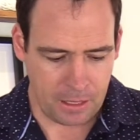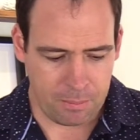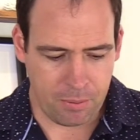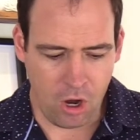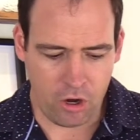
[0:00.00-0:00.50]
a
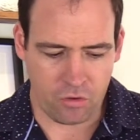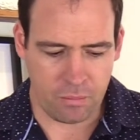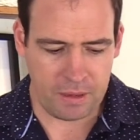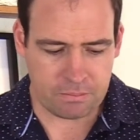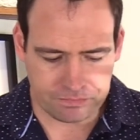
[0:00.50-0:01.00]
part of.
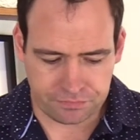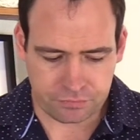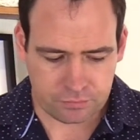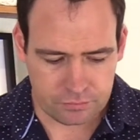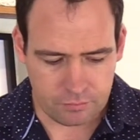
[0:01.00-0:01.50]
But
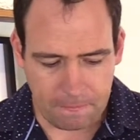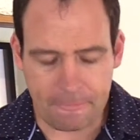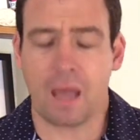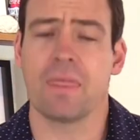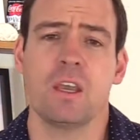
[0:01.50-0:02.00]

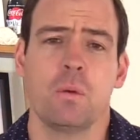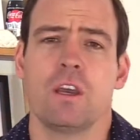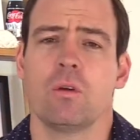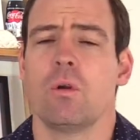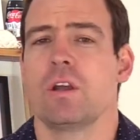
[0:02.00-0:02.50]
I think we
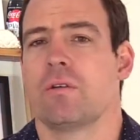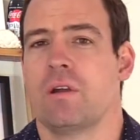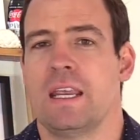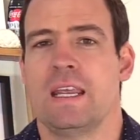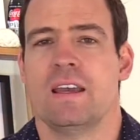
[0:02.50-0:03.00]
could all
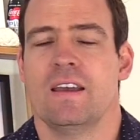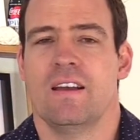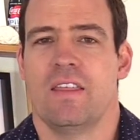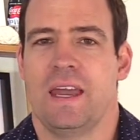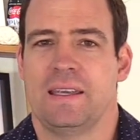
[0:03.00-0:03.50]
agree
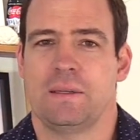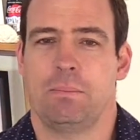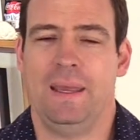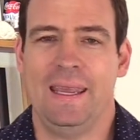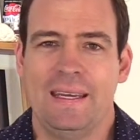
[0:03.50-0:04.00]
that
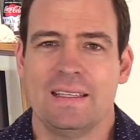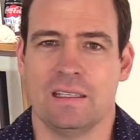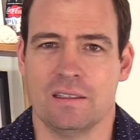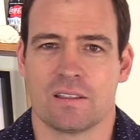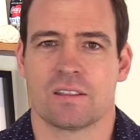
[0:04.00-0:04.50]

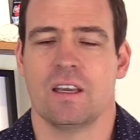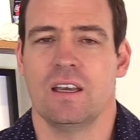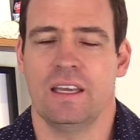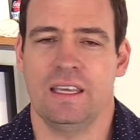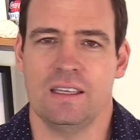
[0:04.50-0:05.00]
dependence
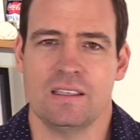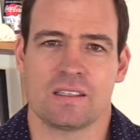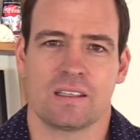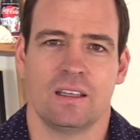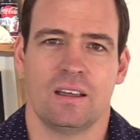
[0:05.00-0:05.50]

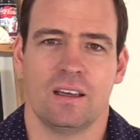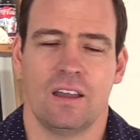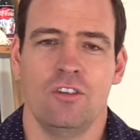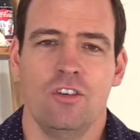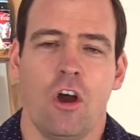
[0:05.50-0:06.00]
is
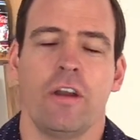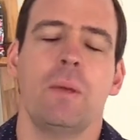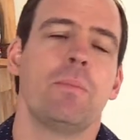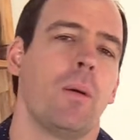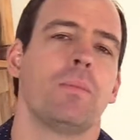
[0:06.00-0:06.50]
not
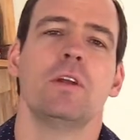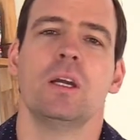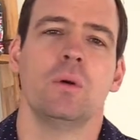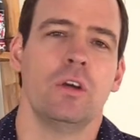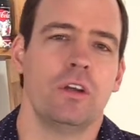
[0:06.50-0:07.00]
a
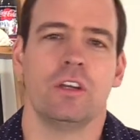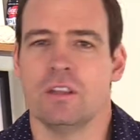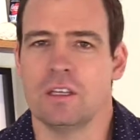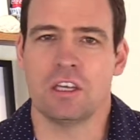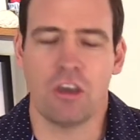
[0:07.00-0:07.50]
popular word
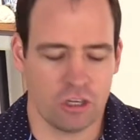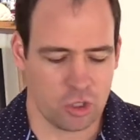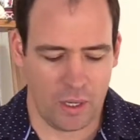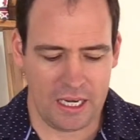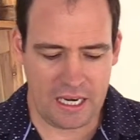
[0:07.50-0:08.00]
in the year
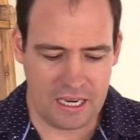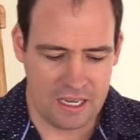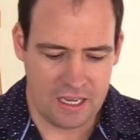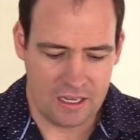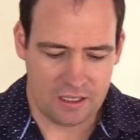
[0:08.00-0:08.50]

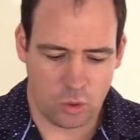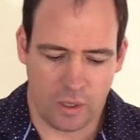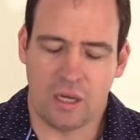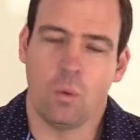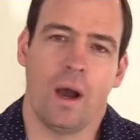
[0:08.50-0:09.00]

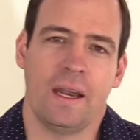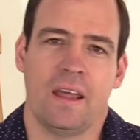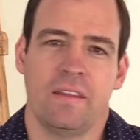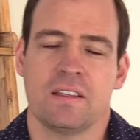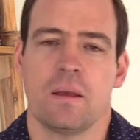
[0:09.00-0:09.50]
2021.
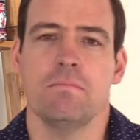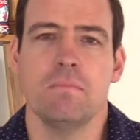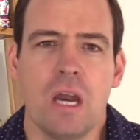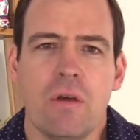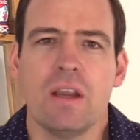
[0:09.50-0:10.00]
And there's a
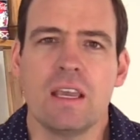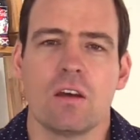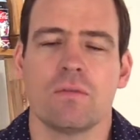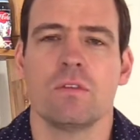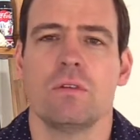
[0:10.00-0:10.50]
myriad
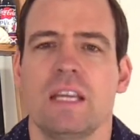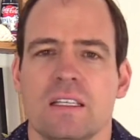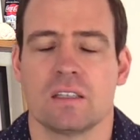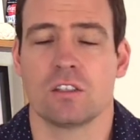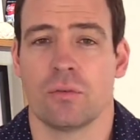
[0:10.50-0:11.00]
of
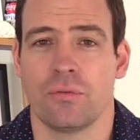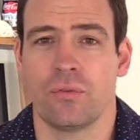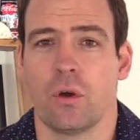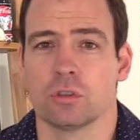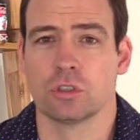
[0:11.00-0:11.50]
reasons, of
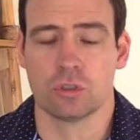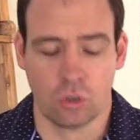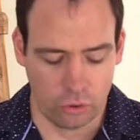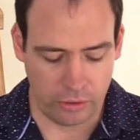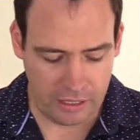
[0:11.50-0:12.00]
false
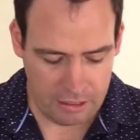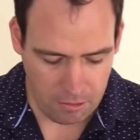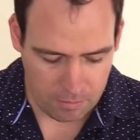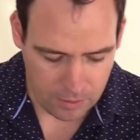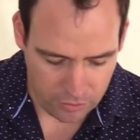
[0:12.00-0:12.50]
story
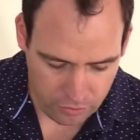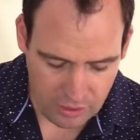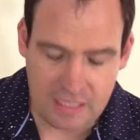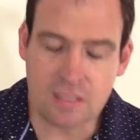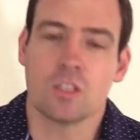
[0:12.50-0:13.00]

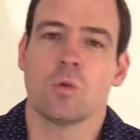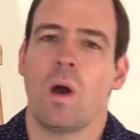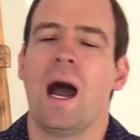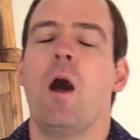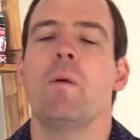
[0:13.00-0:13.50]
reasons,
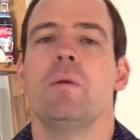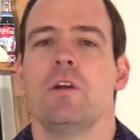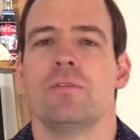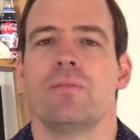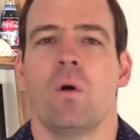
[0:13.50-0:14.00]
why we
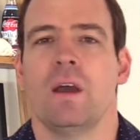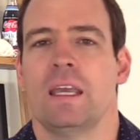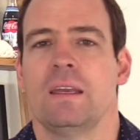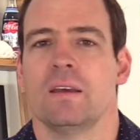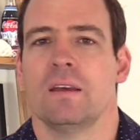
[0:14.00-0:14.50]
would
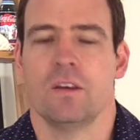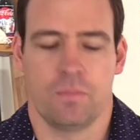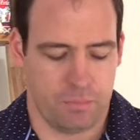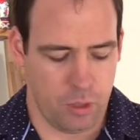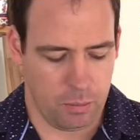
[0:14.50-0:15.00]
avoid
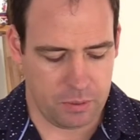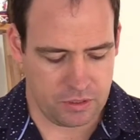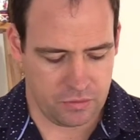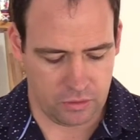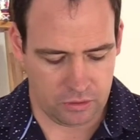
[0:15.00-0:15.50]

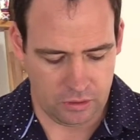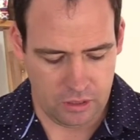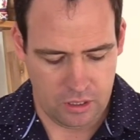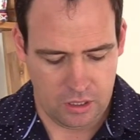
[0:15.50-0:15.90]
purposeful